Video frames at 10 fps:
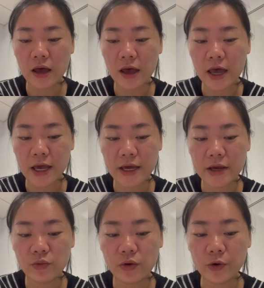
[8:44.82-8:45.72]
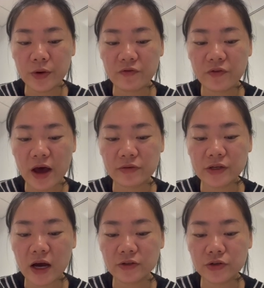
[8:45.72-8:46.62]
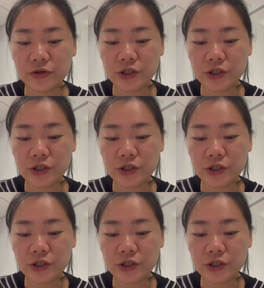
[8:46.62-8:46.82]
A will be found under